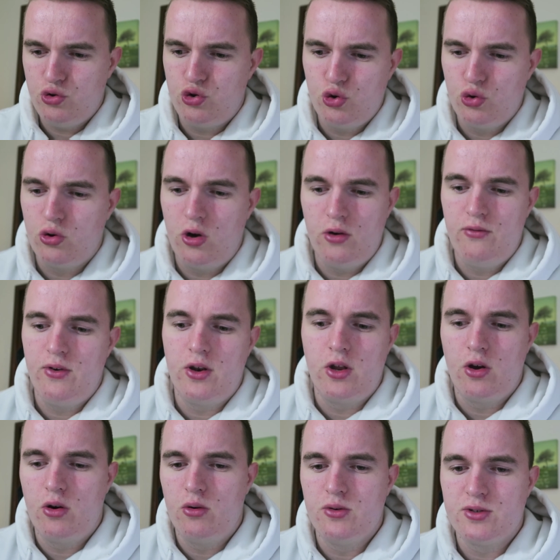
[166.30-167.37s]
do good
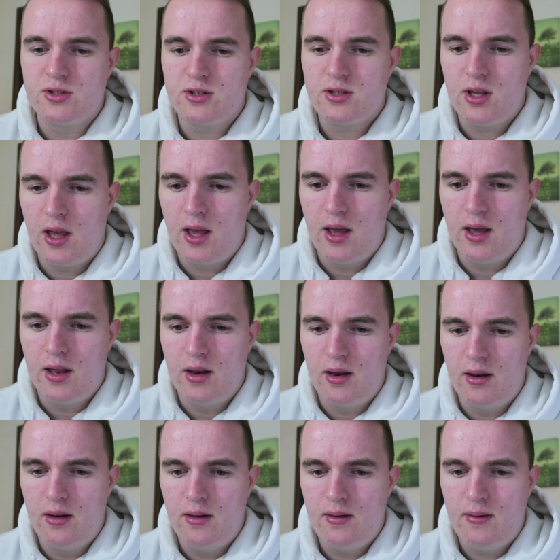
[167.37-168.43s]
videos,
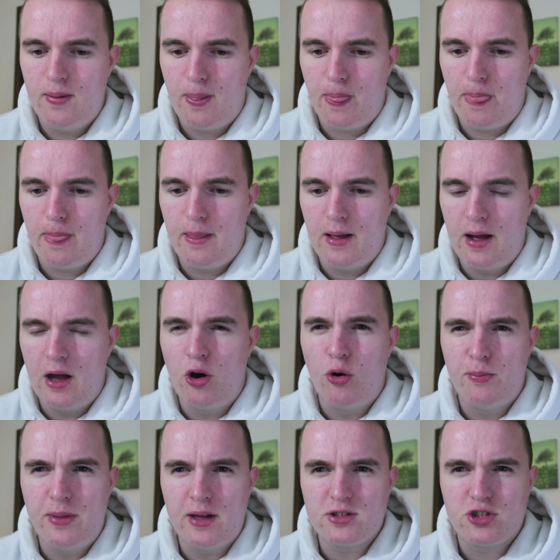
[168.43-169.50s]
and I
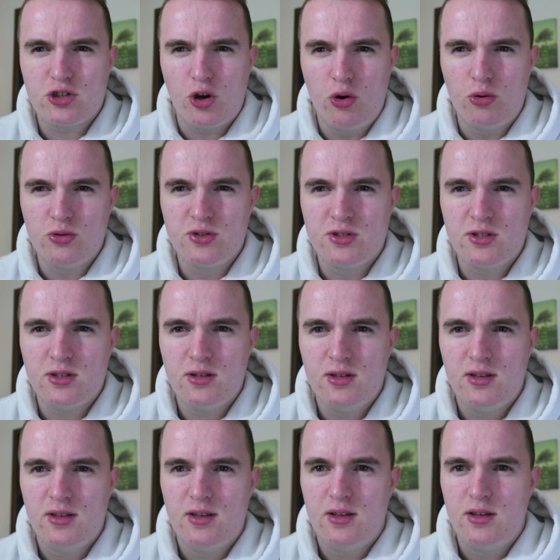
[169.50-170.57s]
hope that shows.
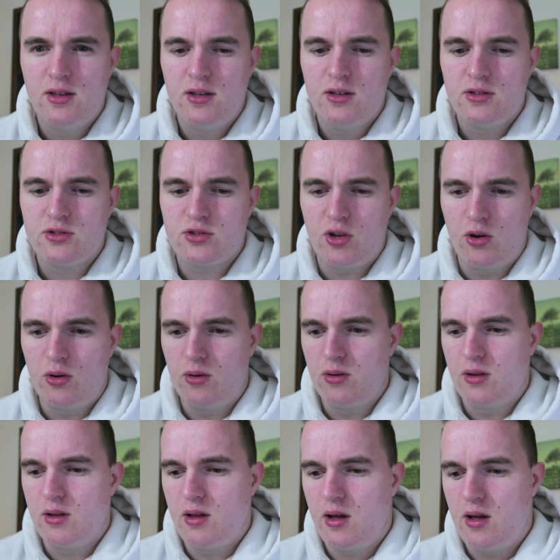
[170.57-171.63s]

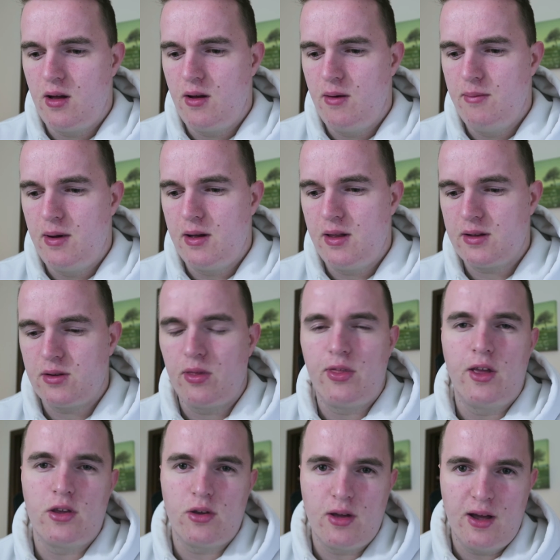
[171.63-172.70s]
So um, I'd like to
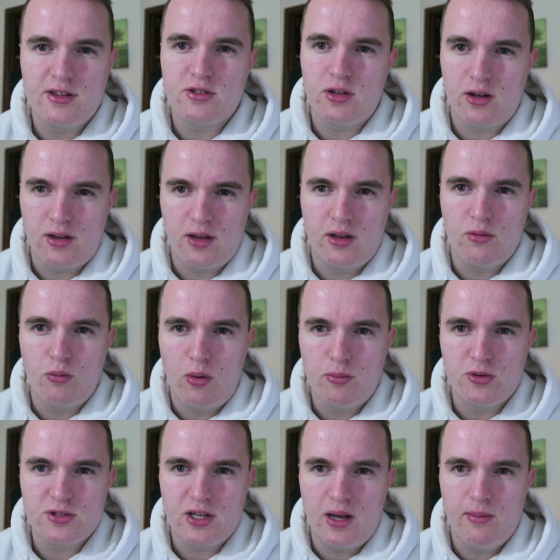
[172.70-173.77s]
thank you guys again one
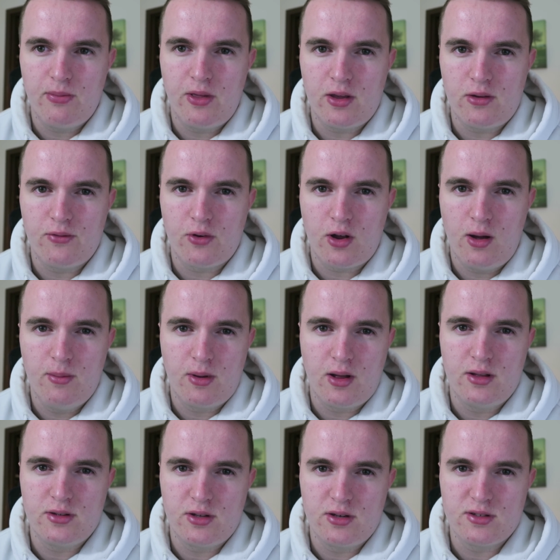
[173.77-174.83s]
more time. Thank you for coming
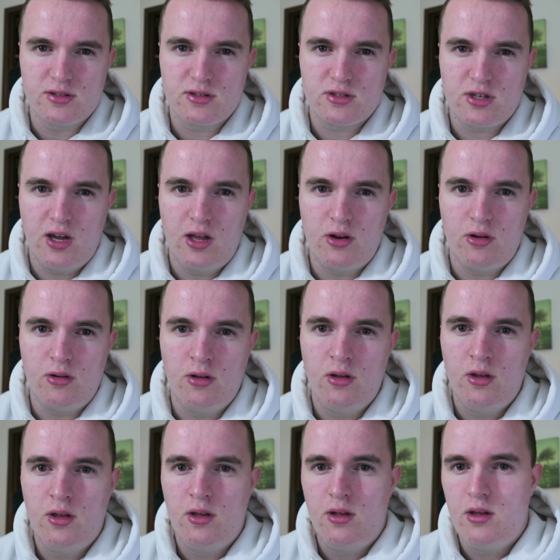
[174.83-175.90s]
onto this channel.
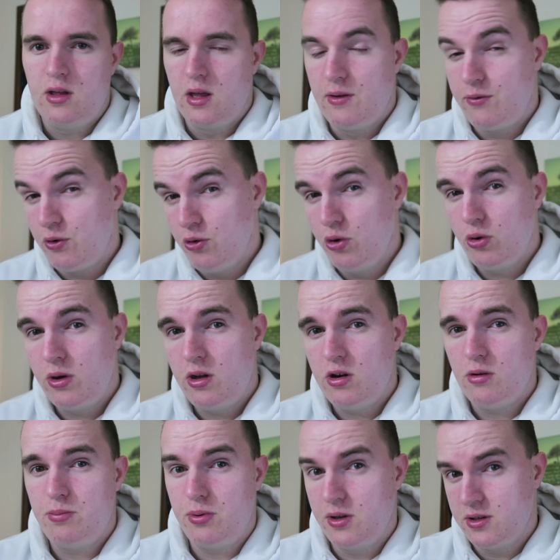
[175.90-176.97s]
If you're new
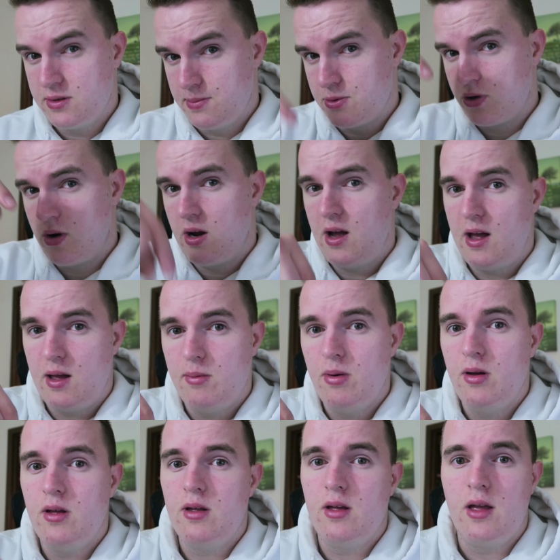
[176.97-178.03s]
here, please
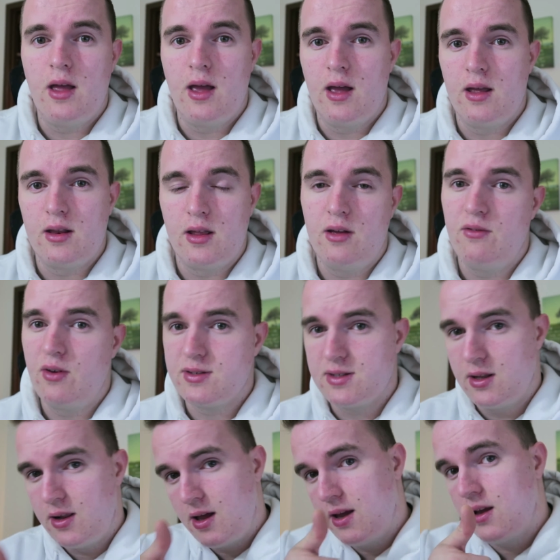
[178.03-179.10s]
subscribe and give us
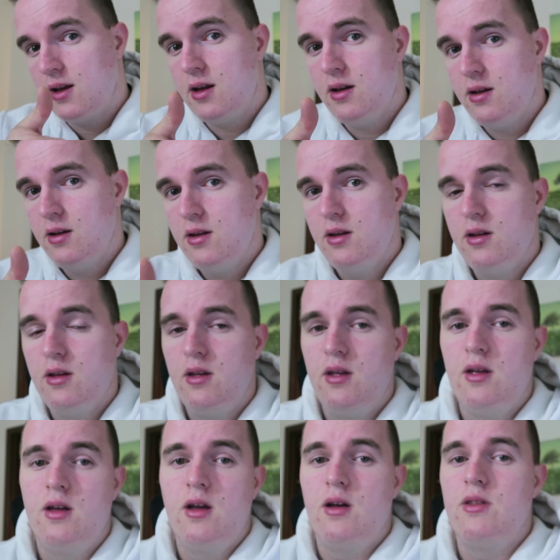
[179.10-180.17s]
a like.
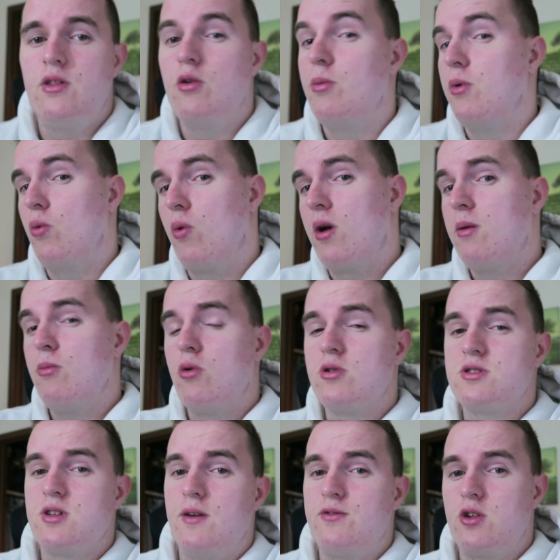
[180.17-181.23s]
There'll be way more
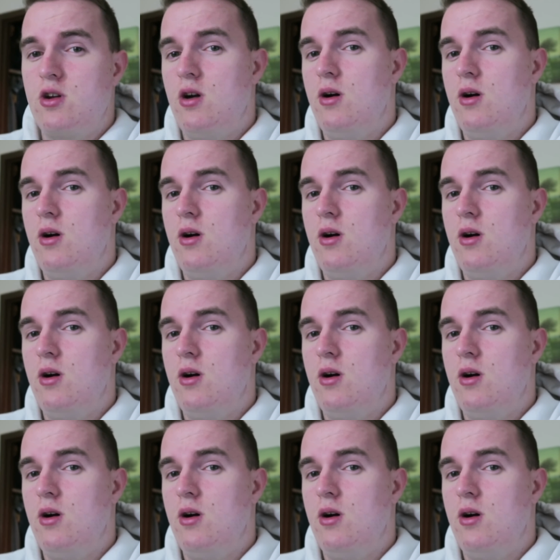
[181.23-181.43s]
stuff to